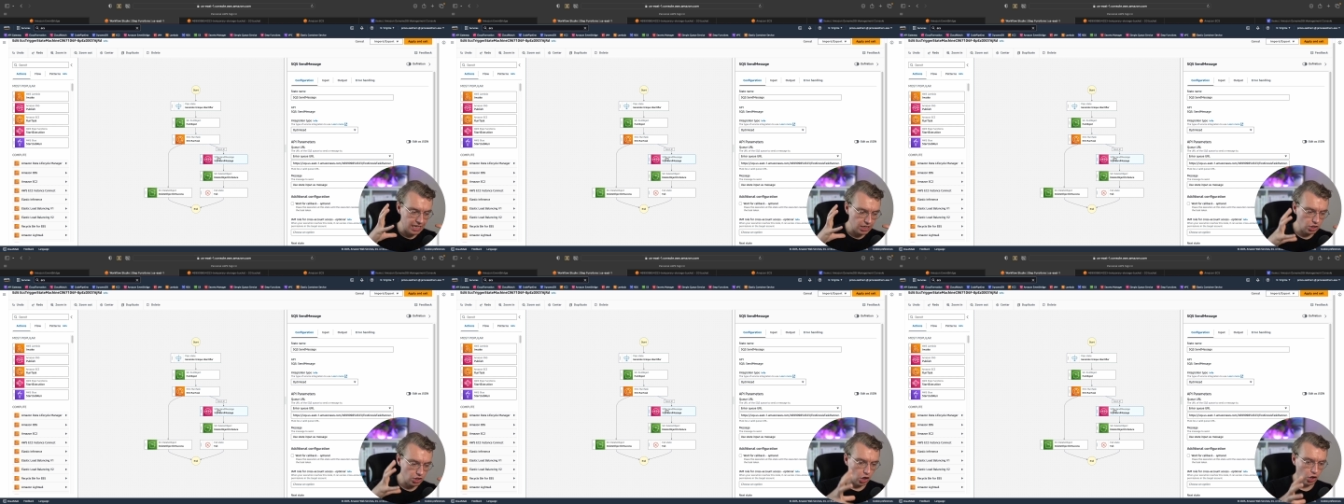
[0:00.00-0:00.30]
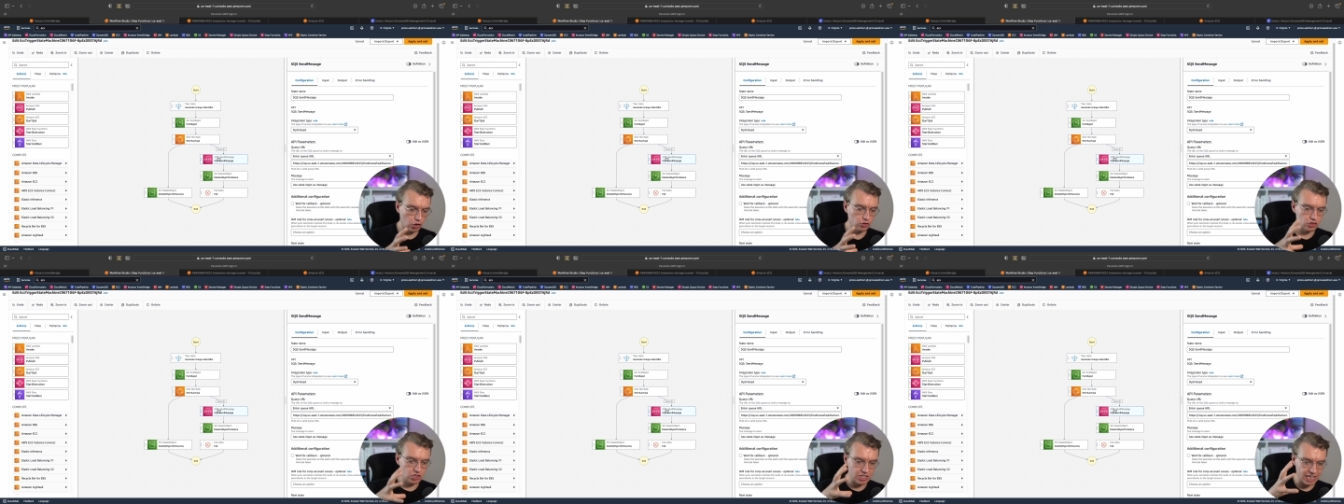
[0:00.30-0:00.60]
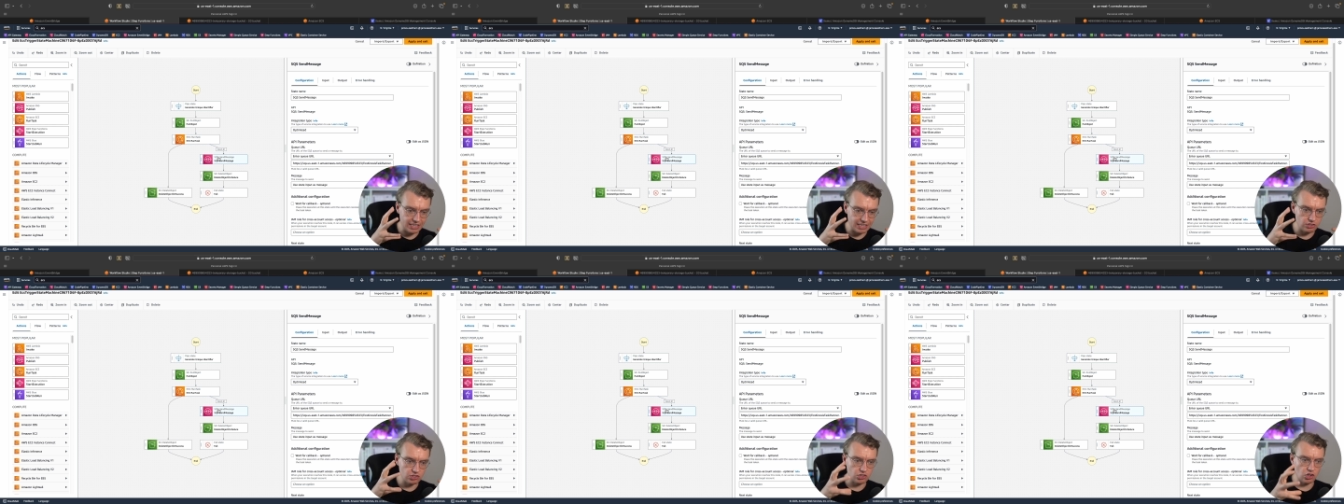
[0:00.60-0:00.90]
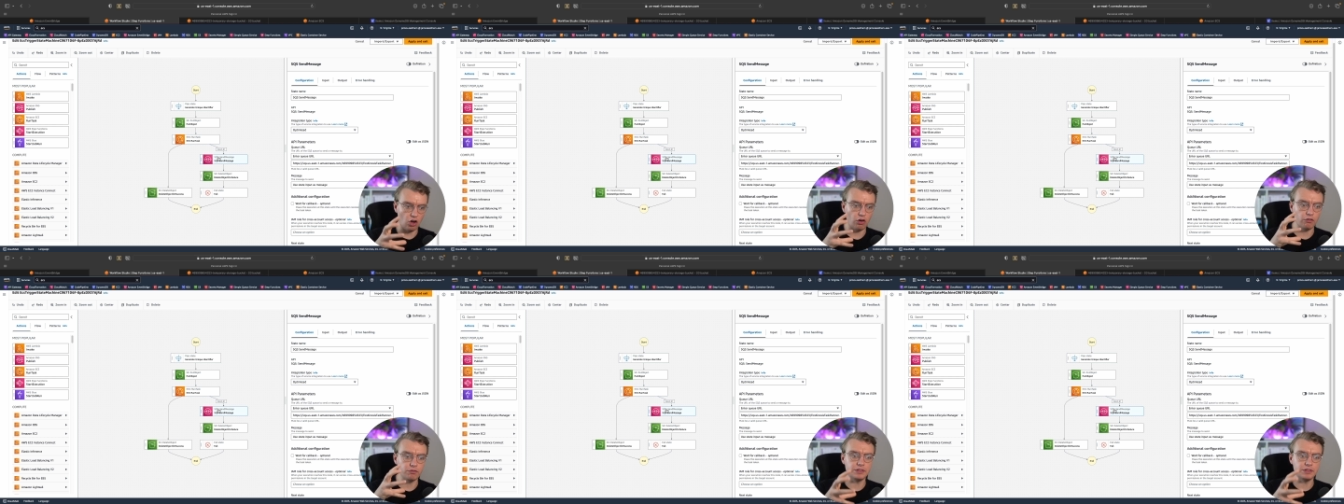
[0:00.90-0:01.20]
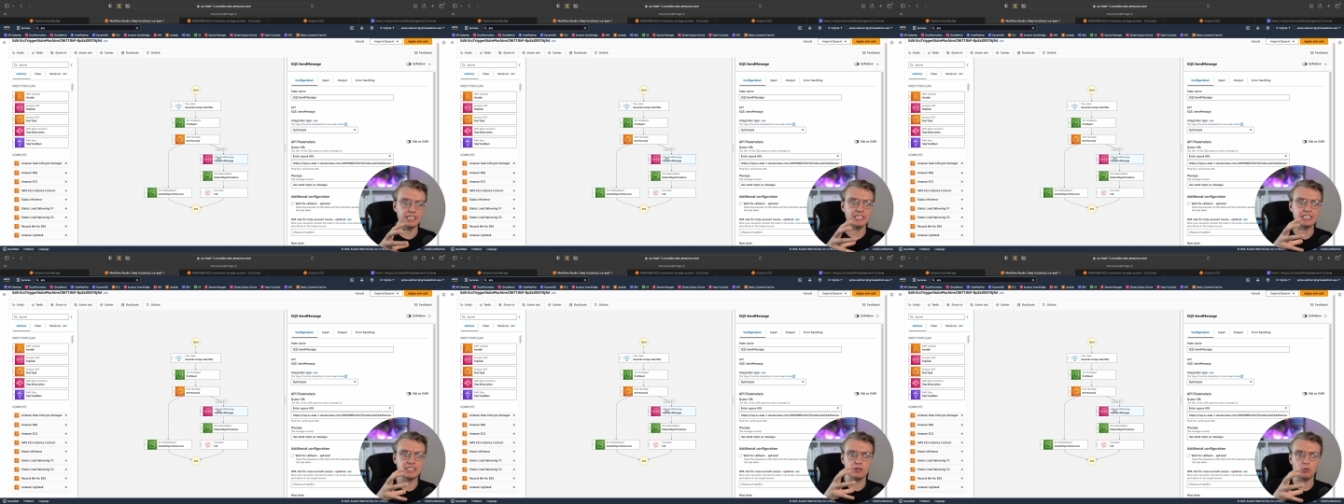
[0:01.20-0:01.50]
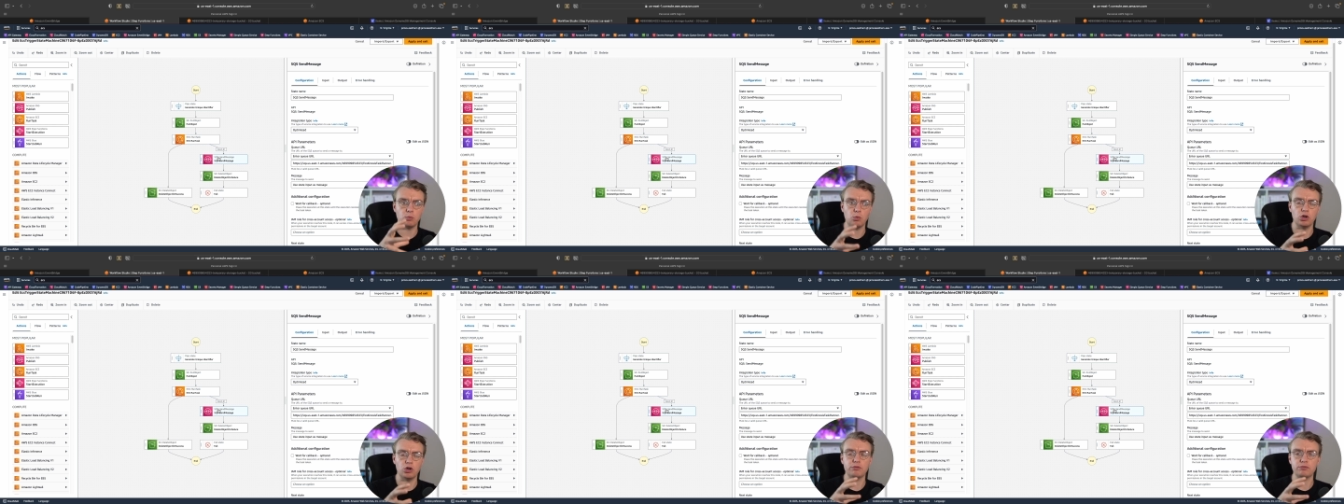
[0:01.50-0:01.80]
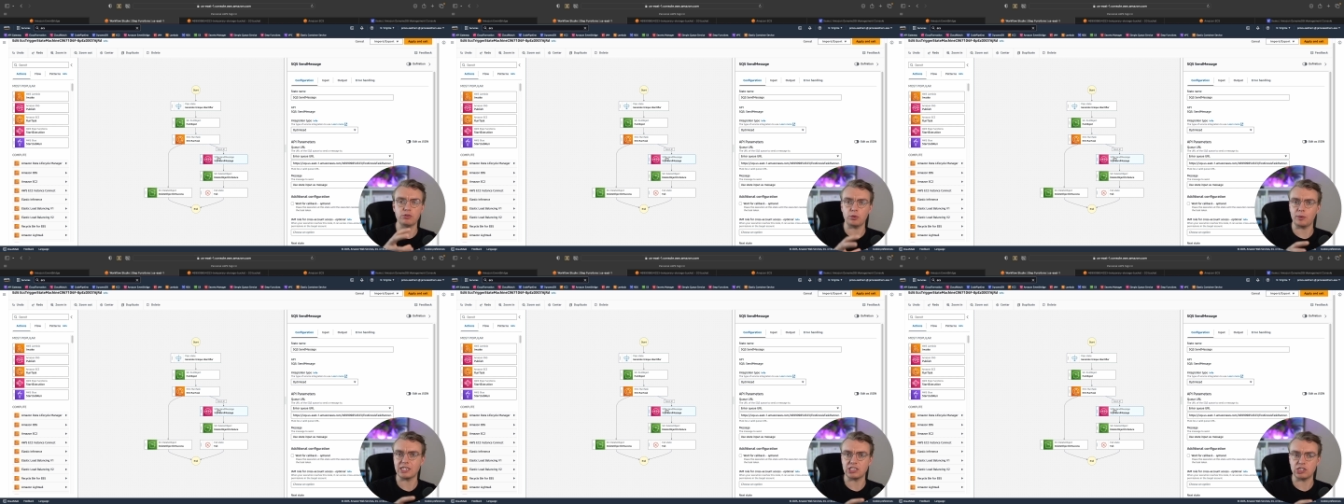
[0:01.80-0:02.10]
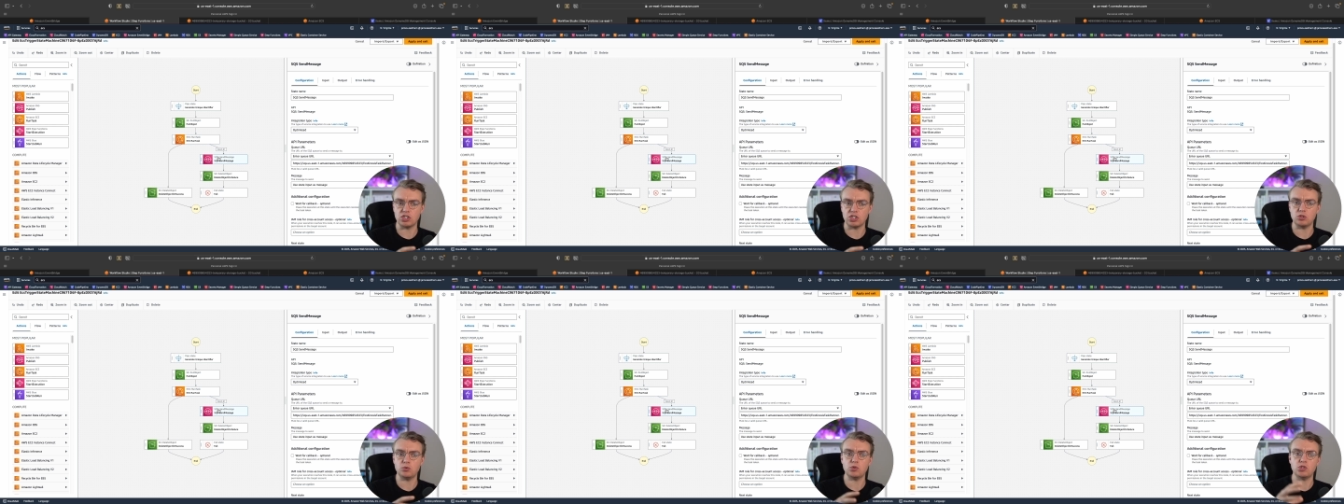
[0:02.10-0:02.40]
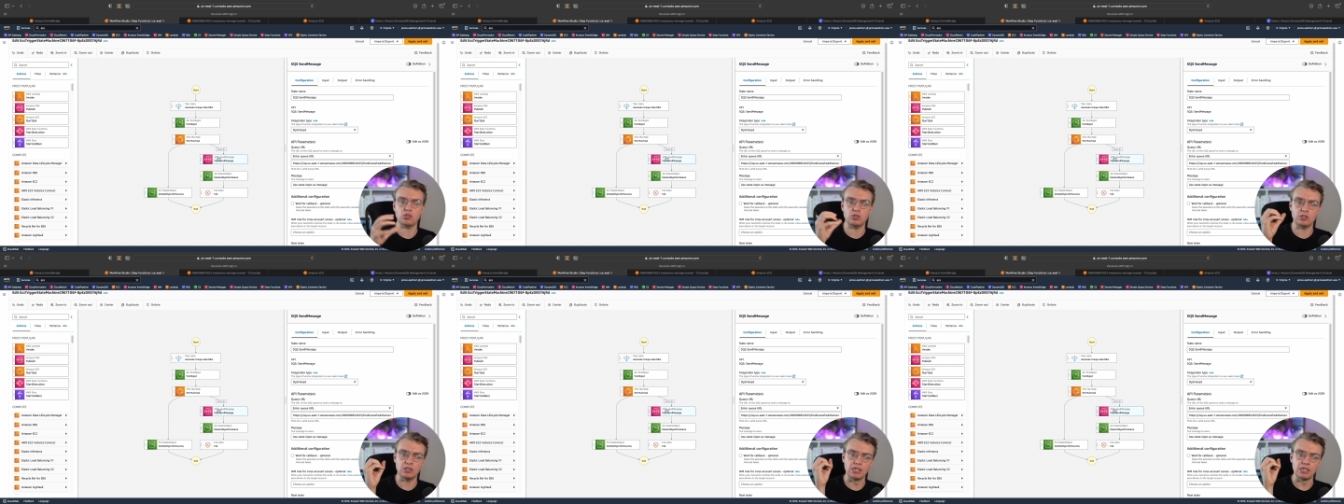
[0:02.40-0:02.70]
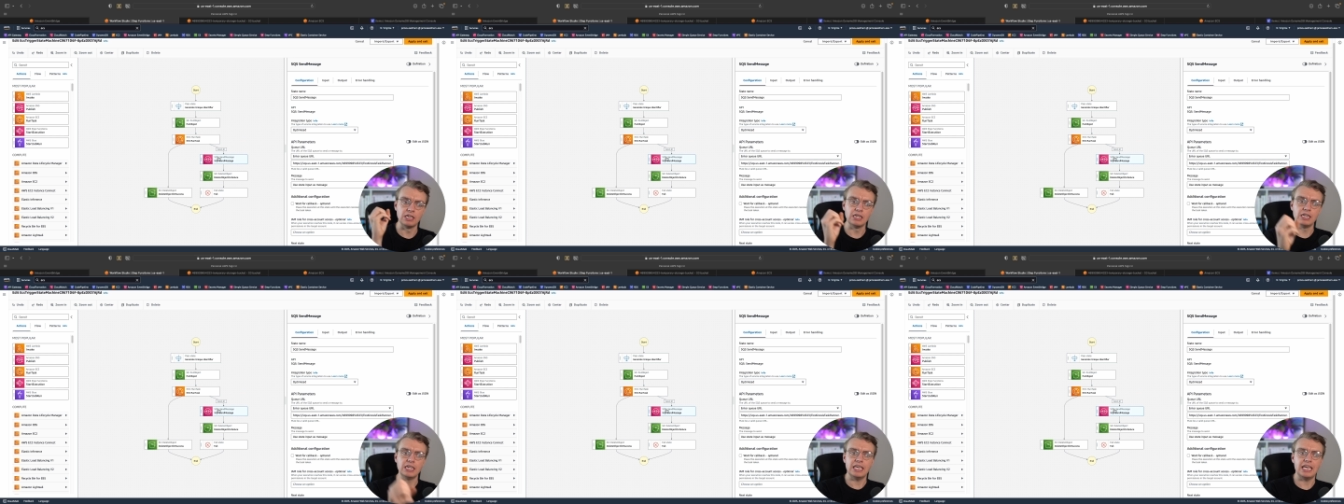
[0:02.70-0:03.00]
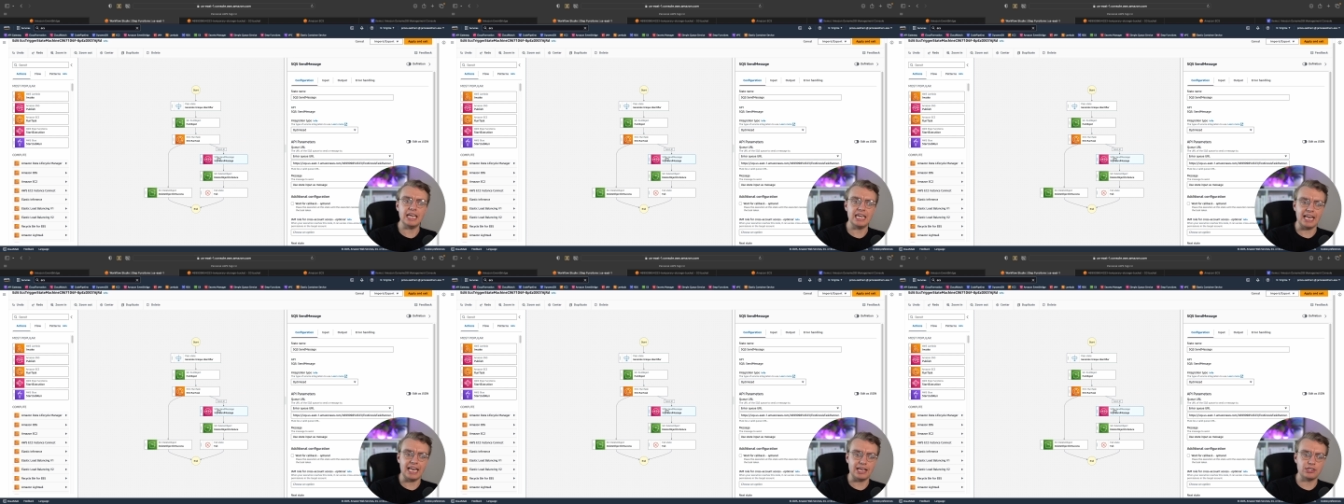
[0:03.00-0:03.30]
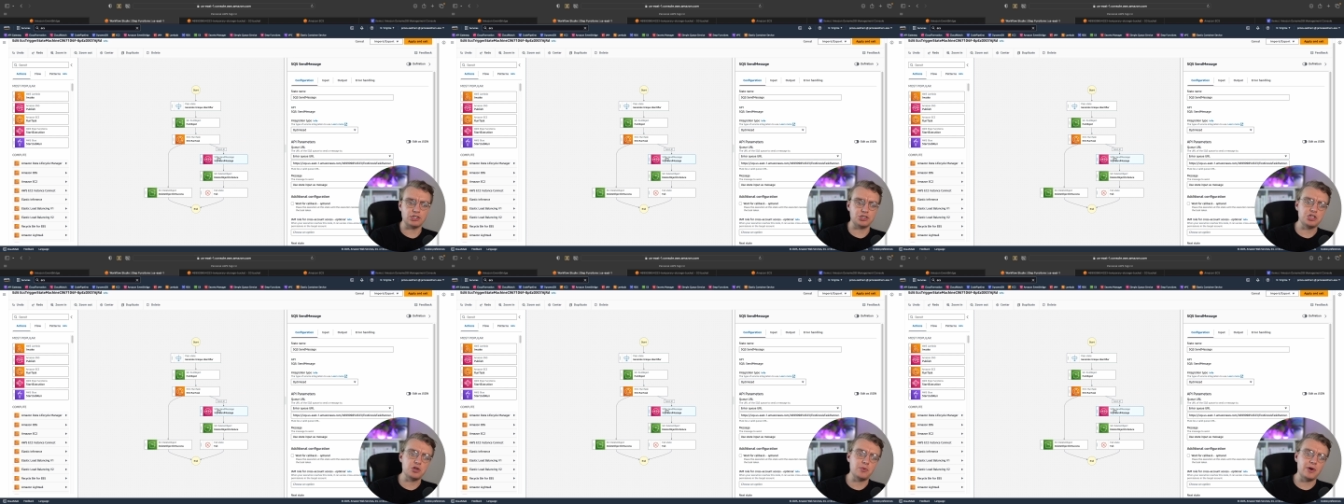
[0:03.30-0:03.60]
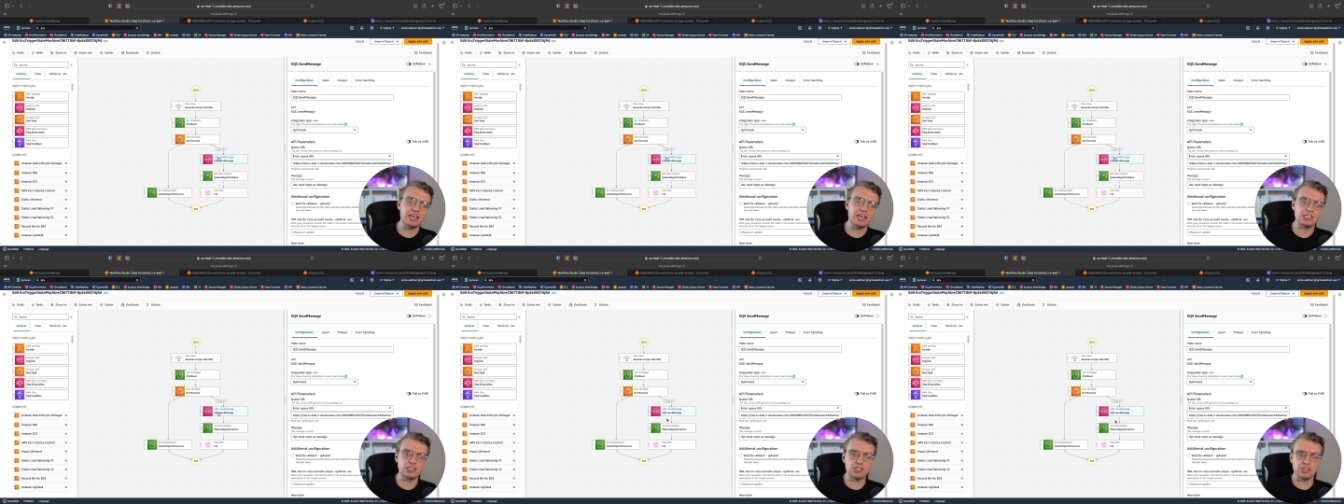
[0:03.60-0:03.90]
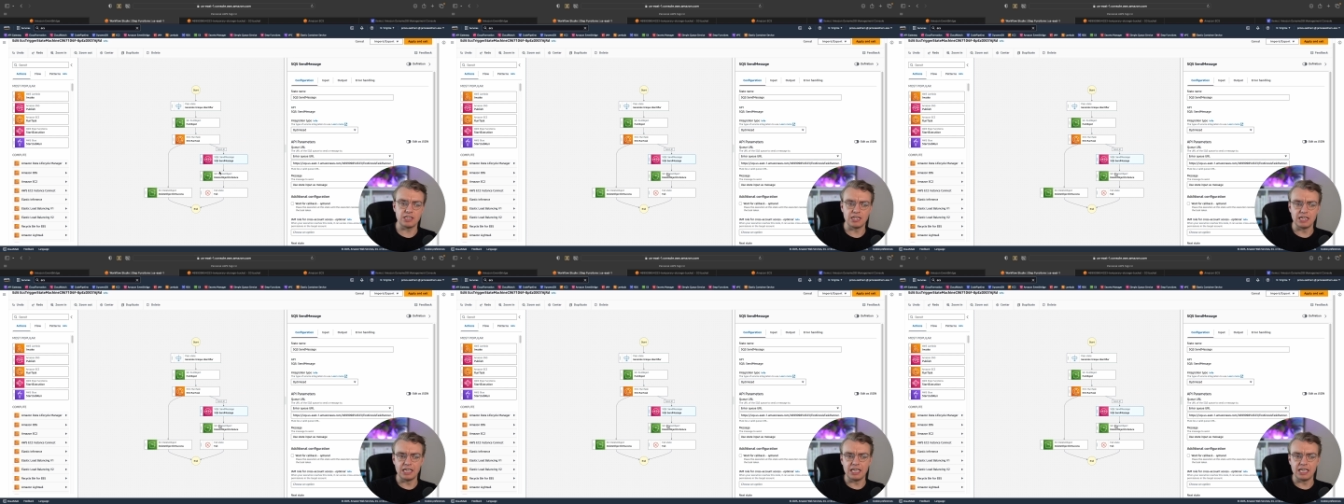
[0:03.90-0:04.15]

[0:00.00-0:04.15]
contents of this workflow execution in SQS.